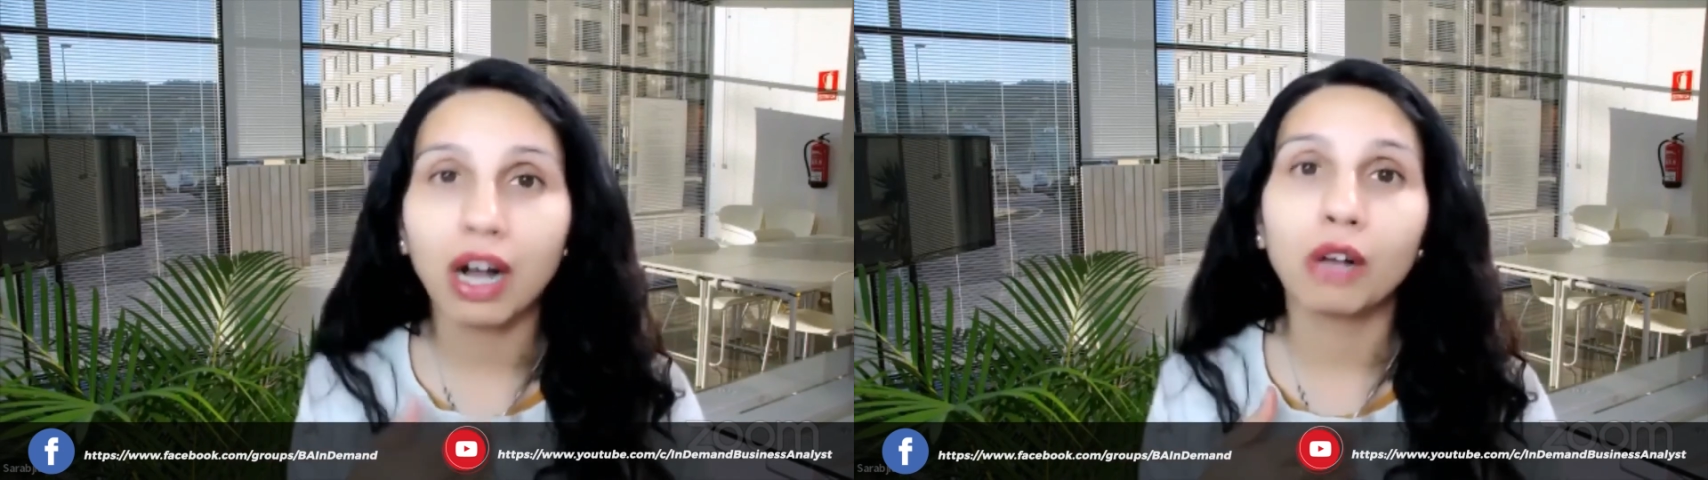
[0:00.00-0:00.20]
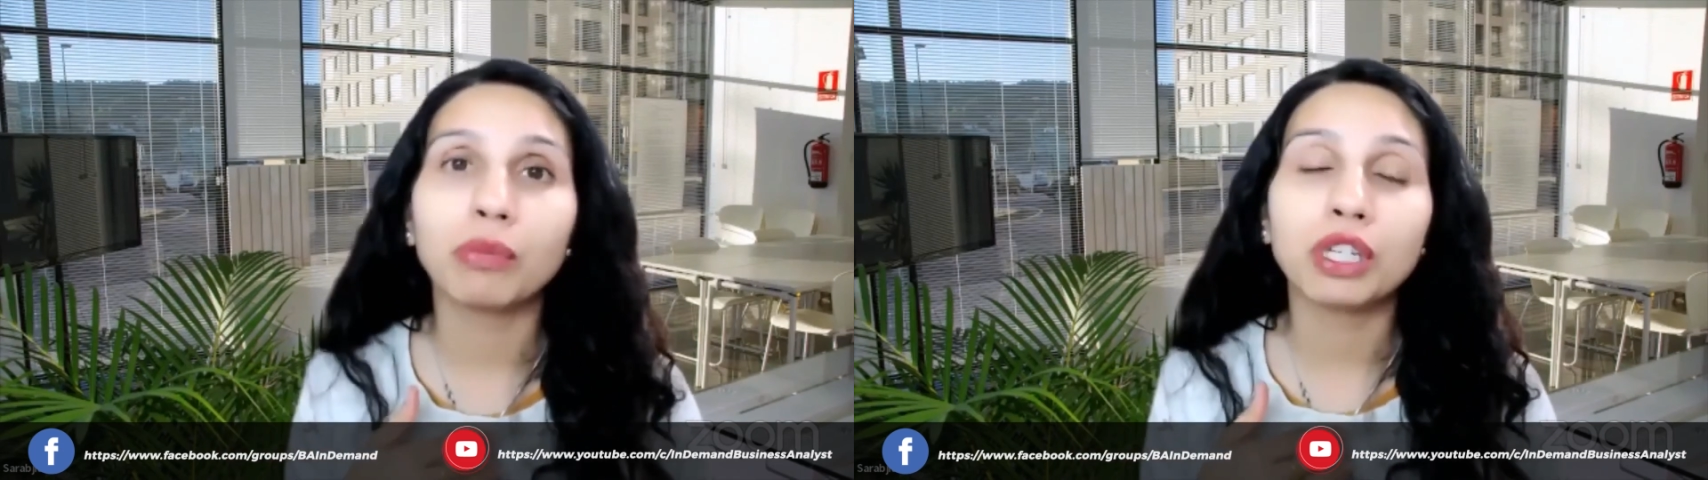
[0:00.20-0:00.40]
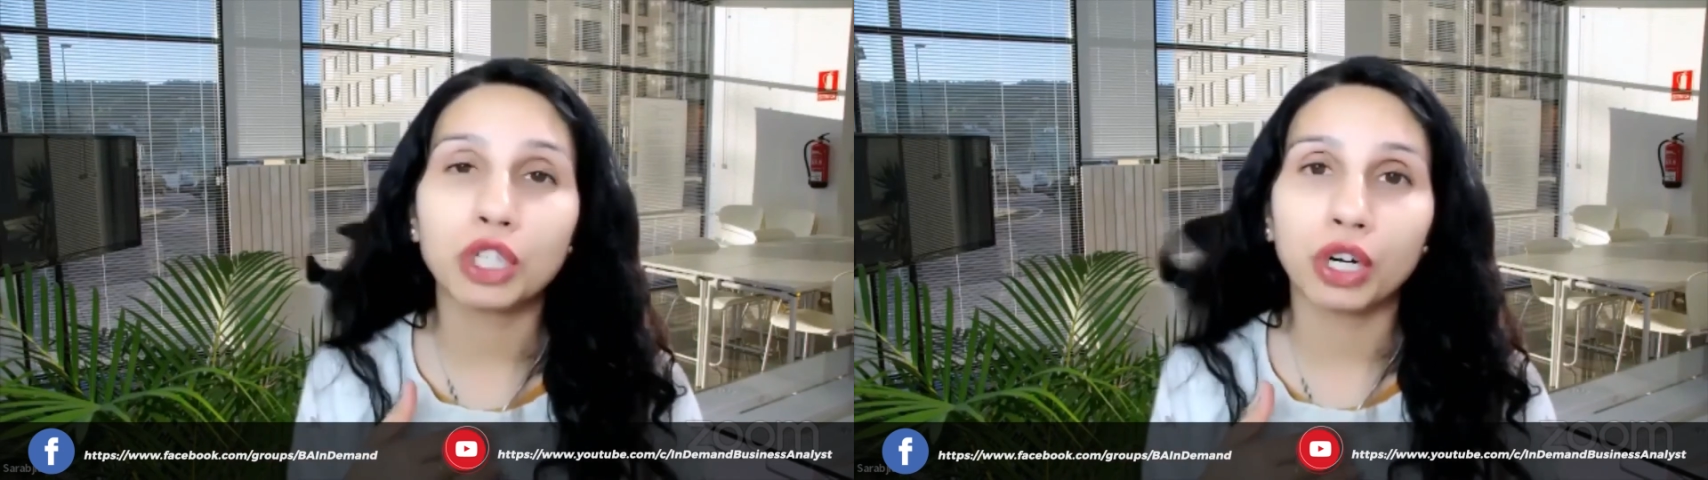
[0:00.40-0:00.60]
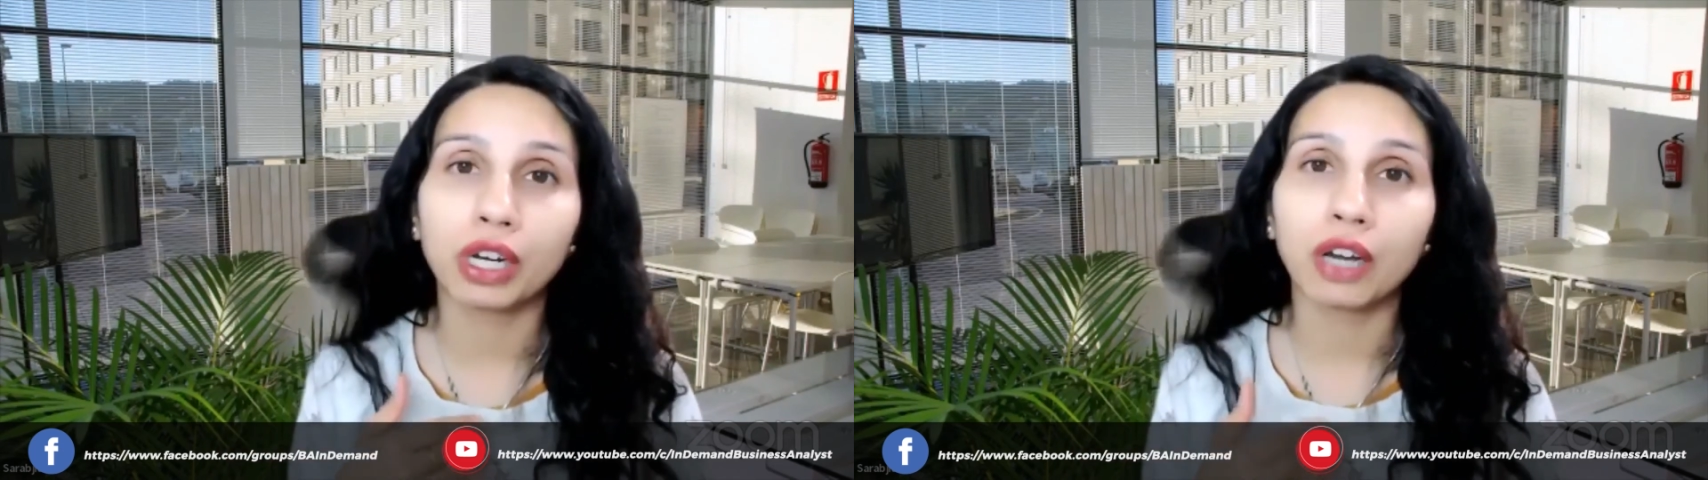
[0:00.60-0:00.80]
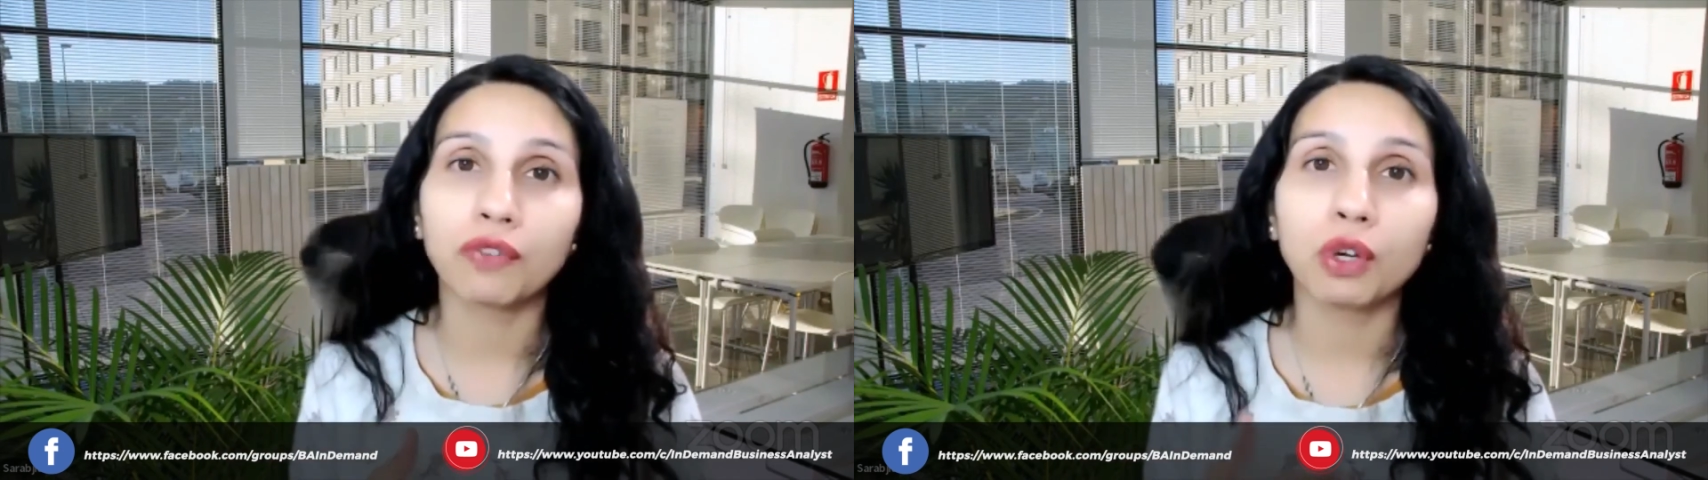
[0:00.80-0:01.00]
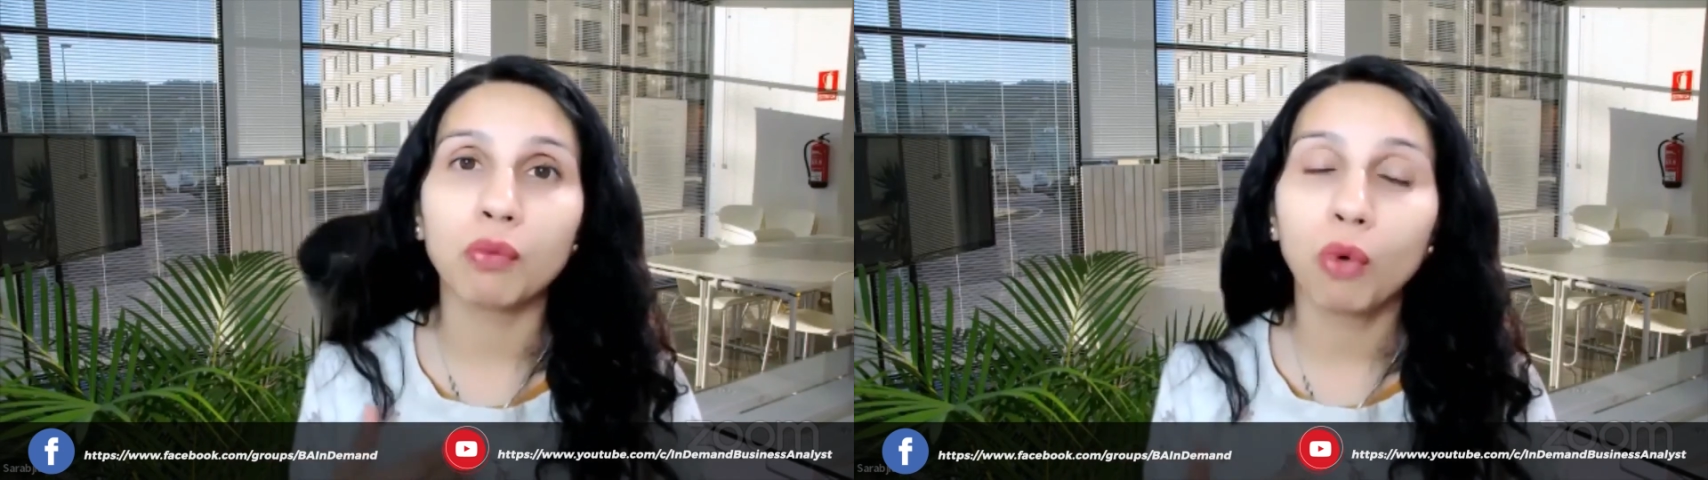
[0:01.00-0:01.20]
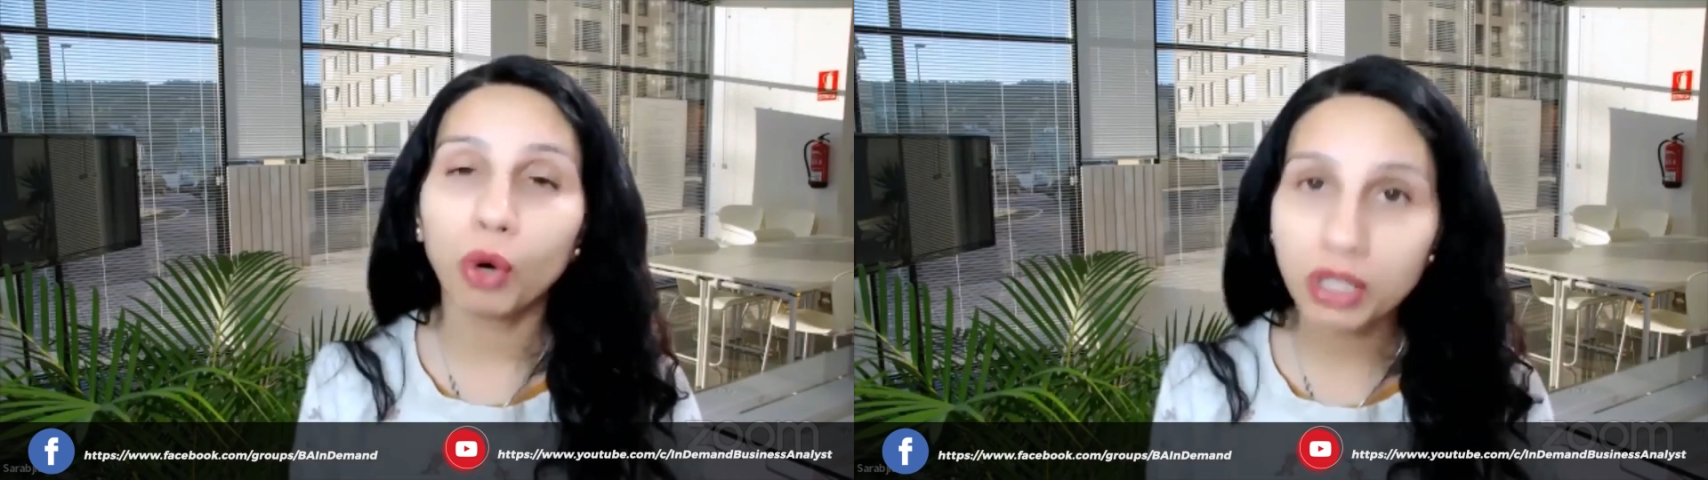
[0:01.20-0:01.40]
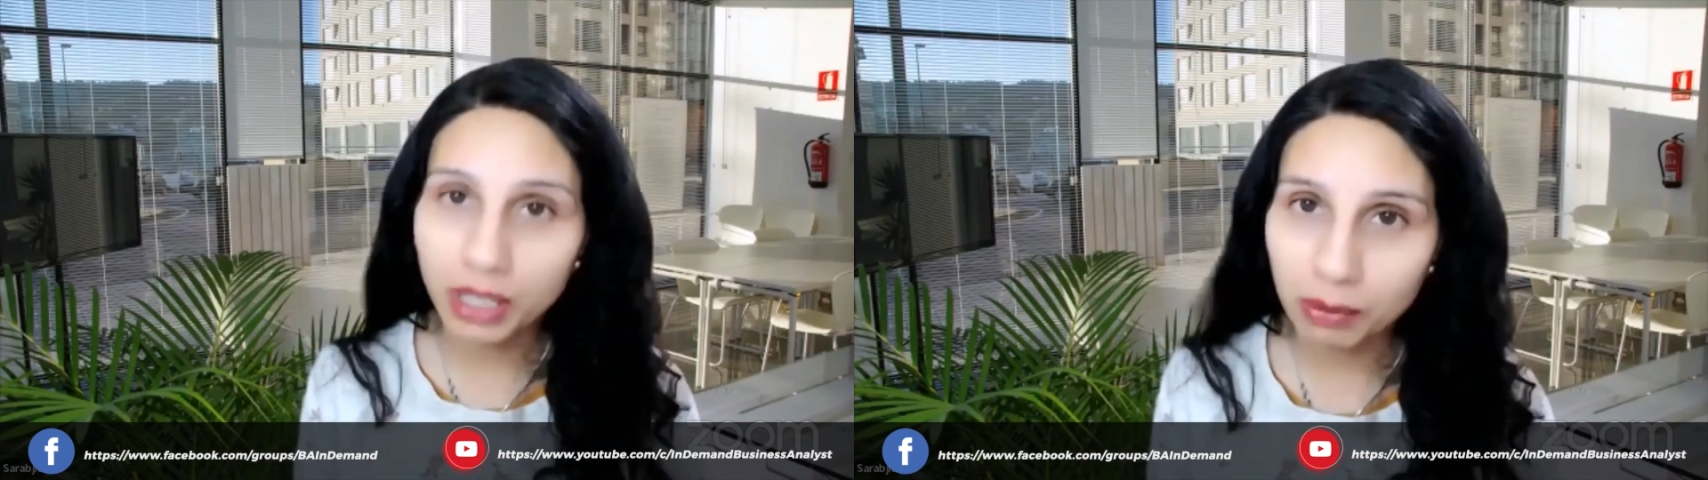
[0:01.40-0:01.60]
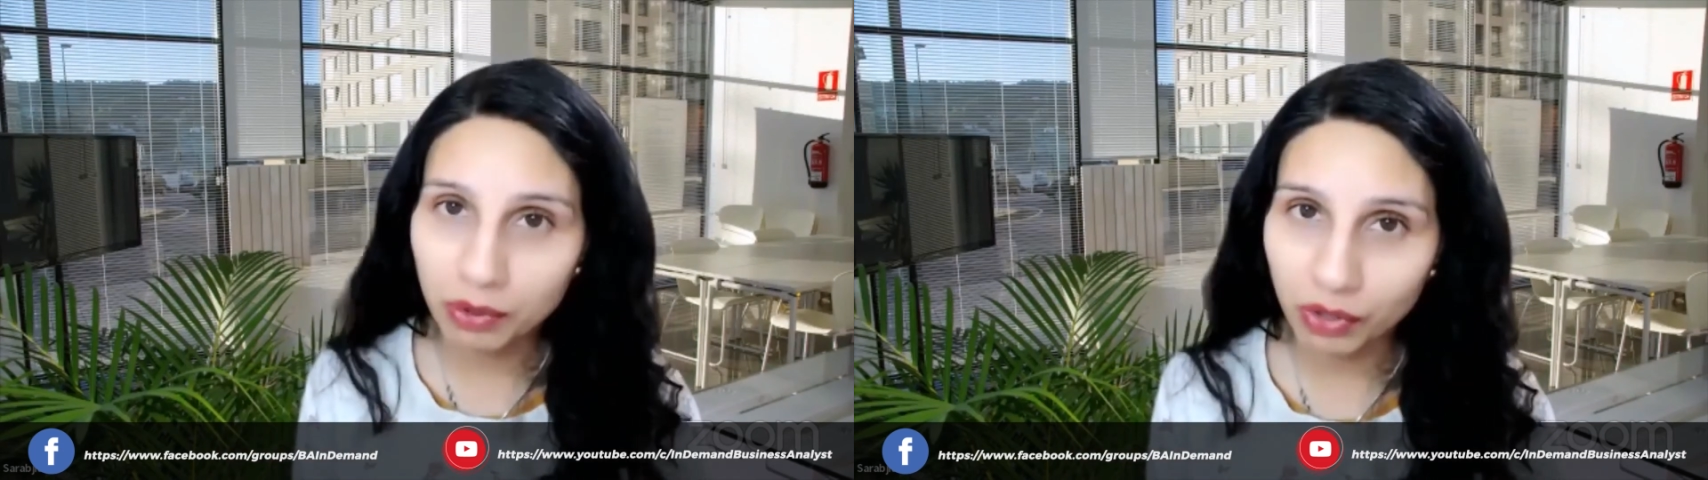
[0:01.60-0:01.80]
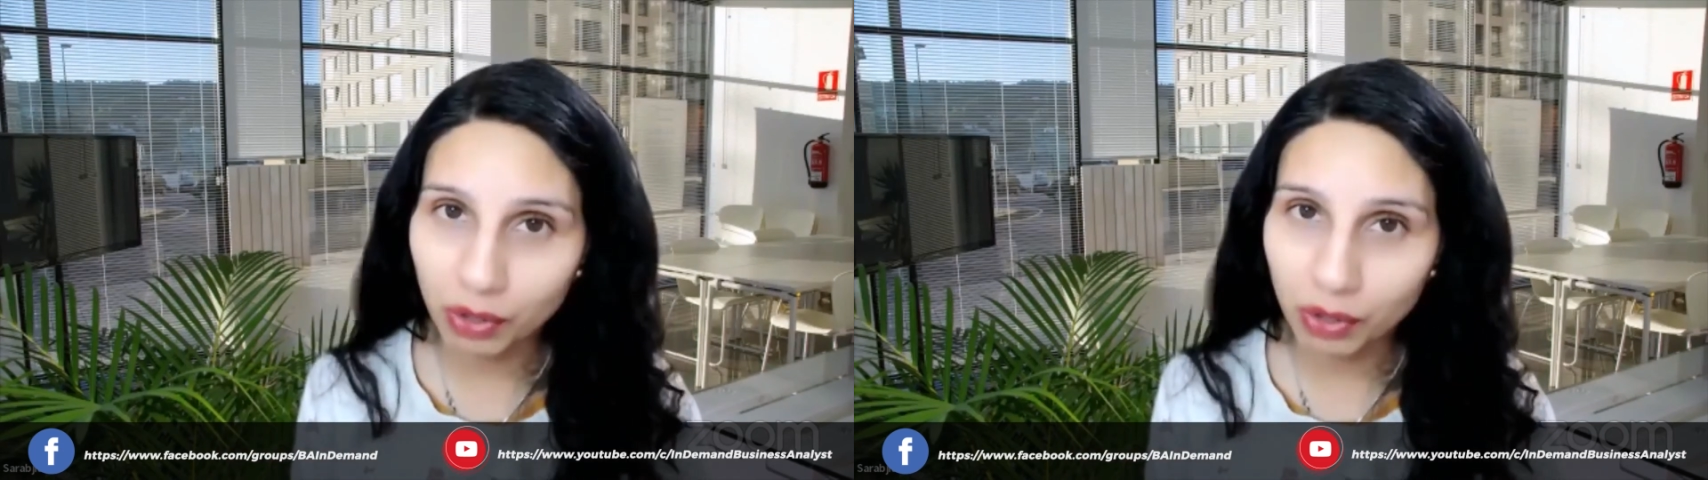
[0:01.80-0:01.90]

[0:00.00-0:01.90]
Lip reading: I'll be sharing a few more tips